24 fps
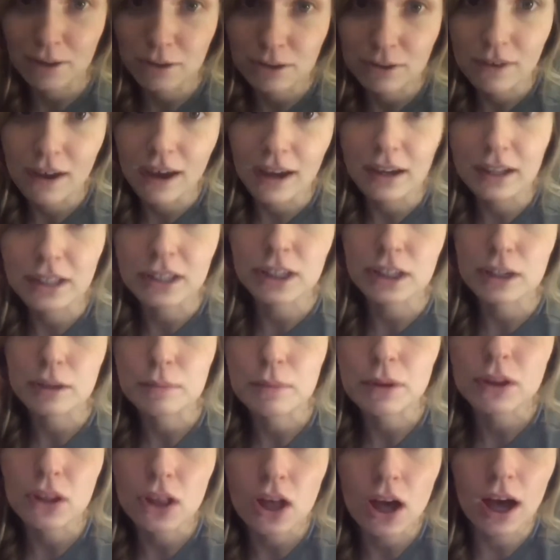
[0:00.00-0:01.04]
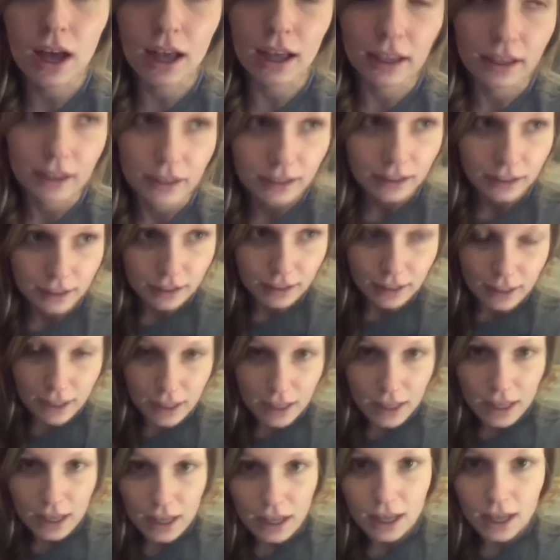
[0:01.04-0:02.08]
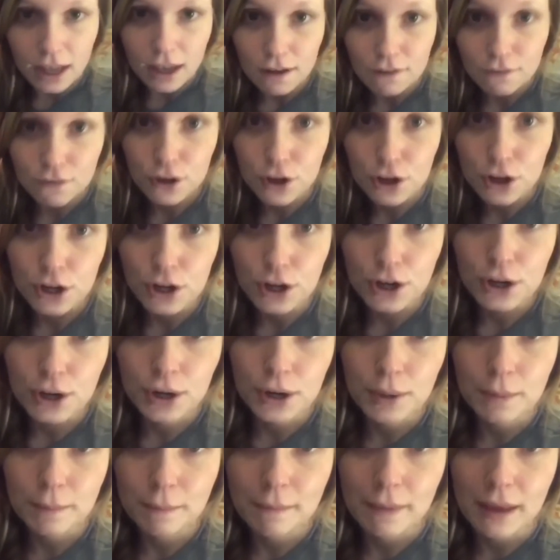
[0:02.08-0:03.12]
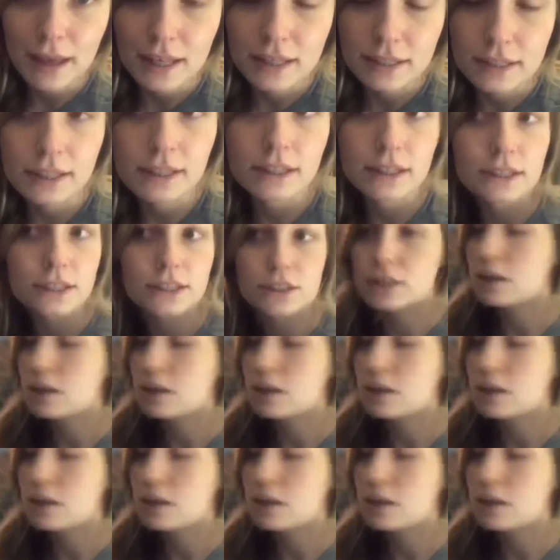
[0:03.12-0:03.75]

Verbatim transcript: We've had to clean up a lot of her messes.